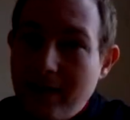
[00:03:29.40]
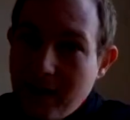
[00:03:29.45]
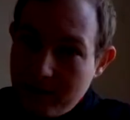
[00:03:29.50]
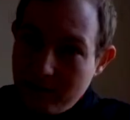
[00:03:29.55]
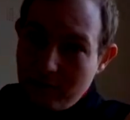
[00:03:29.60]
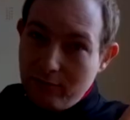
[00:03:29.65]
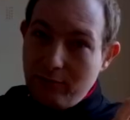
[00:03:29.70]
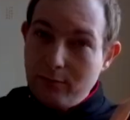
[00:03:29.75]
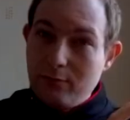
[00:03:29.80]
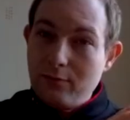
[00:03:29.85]

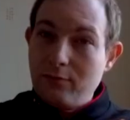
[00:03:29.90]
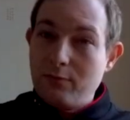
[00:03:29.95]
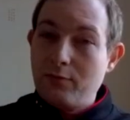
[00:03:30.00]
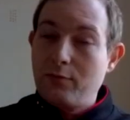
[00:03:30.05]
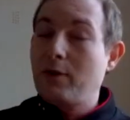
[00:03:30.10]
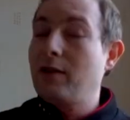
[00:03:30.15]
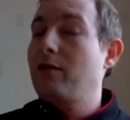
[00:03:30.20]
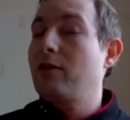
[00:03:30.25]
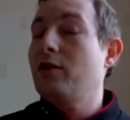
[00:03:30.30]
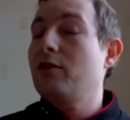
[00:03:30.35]
then
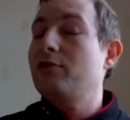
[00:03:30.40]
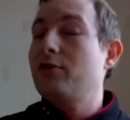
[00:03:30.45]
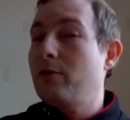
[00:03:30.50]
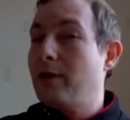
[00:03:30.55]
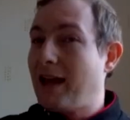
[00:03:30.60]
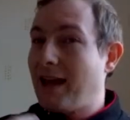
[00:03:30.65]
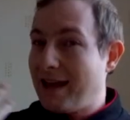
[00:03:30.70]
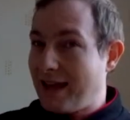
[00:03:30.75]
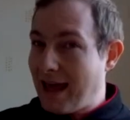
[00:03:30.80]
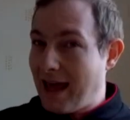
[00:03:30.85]
we're going to do
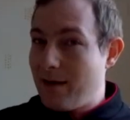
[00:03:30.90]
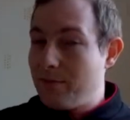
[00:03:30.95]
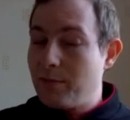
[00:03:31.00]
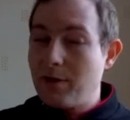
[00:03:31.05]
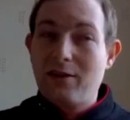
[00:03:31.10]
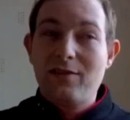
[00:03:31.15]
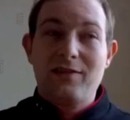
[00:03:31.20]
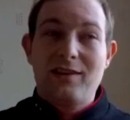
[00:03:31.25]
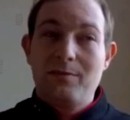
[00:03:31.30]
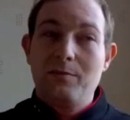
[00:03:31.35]
it again
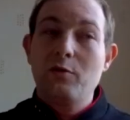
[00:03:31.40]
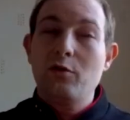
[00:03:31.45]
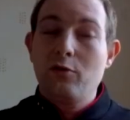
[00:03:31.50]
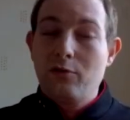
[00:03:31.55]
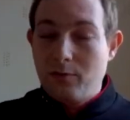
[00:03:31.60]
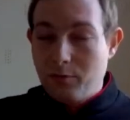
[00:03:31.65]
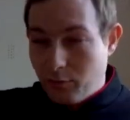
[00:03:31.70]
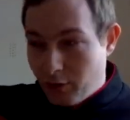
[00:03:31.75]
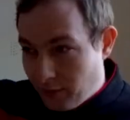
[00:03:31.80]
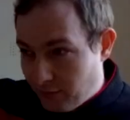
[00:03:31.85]
because there's more
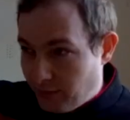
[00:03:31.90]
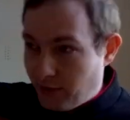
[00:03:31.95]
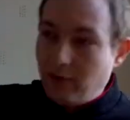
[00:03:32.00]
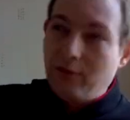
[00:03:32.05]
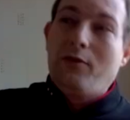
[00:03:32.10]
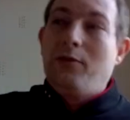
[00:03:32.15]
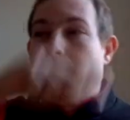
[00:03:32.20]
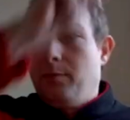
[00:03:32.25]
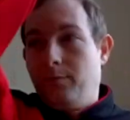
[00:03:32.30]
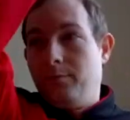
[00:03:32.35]
than one of
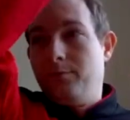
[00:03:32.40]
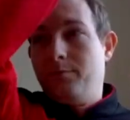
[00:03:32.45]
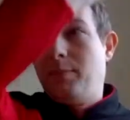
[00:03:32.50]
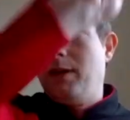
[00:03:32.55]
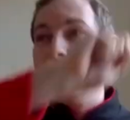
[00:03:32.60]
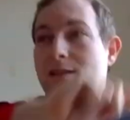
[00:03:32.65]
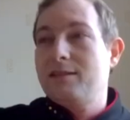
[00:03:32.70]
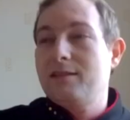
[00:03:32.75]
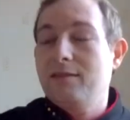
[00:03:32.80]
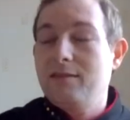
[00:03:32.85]
those
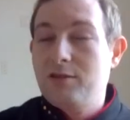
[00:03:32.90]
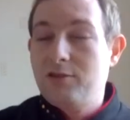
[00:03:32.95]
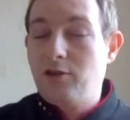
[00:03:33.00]
bits in the